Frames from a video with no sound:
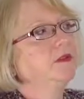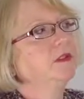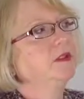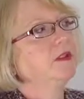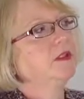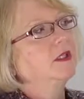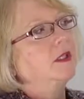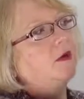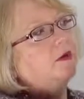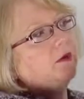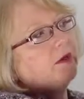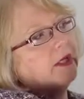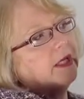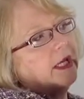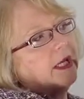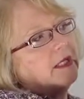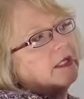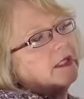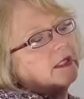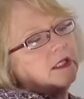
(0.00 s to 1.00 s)
So
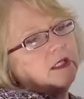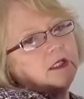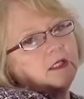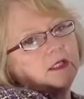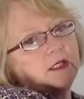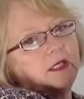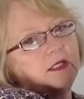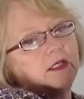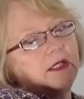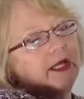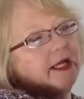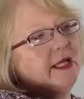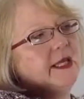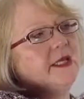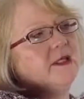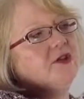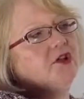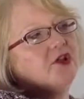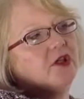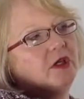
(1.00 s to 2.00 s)
again, it's inside neck
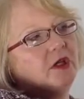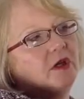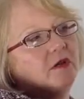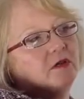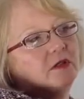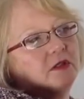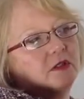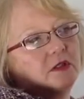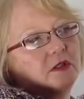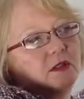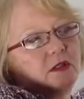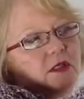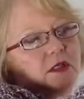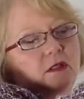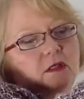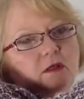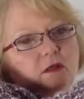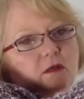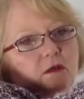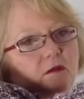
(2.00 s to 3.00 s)
edge out to the
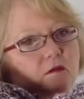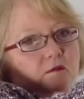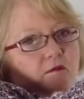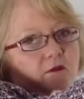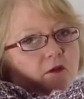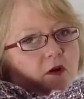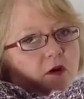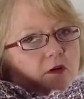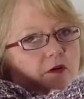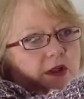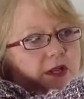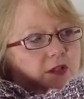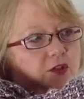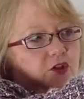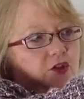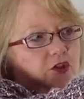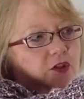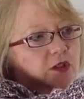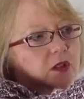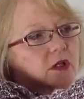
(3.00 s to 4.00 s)
far
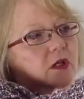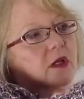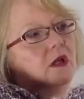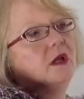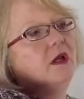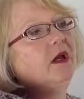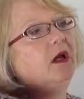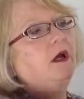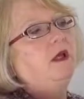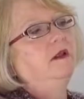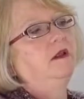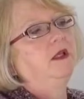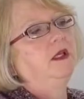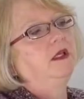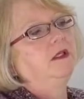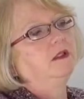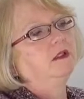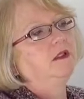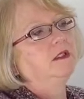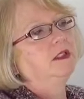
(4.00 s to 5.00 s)
edge, and
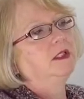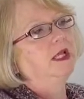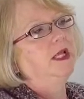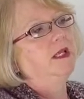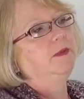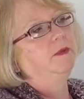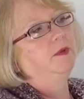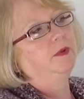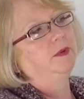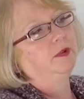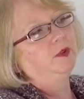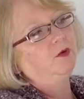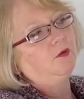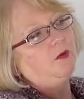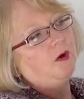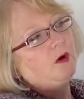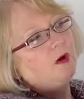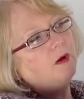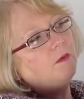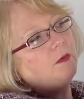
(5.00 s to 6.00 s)
then tape
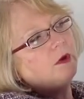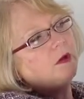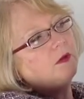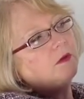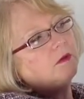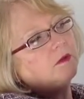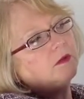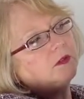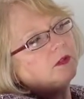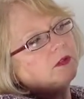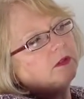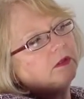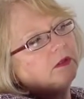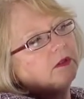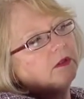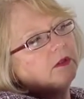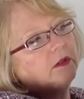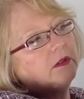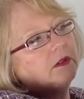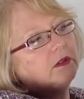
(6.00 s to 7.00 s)
your armholes.
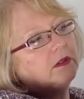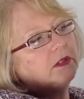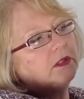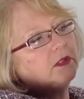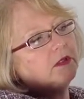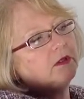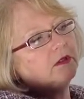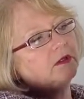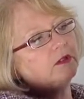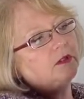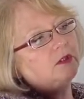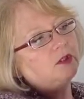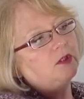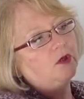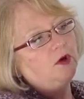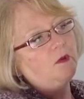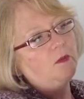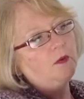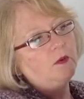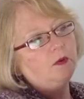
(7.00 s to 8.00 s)
Start at the
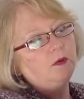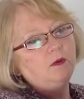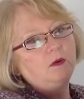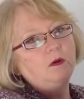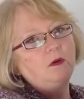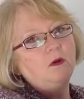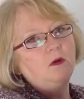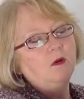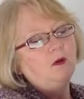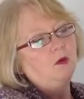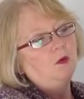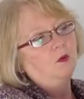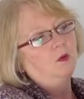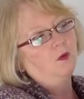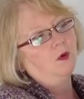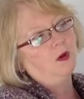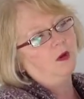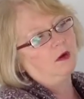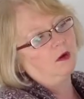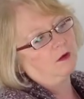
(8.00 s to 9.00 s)
top,
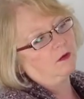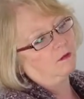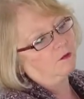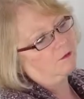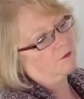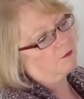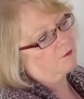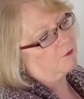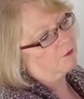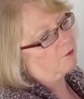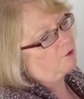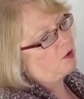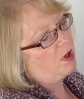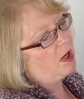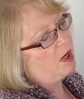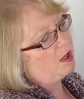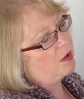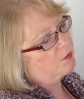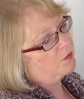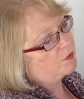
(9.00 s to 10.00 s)
work
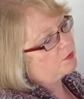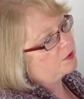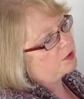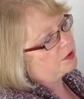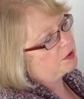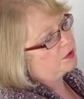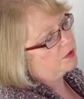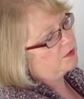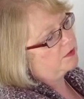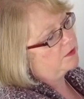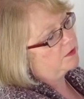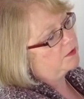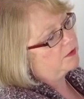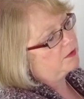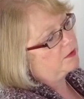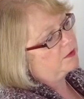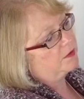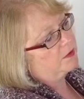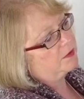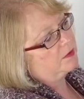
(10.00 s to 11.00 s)
round
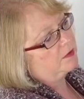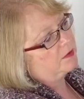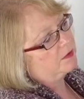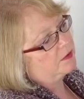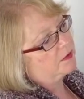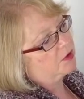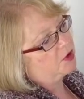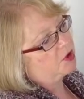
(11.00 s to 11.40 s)
the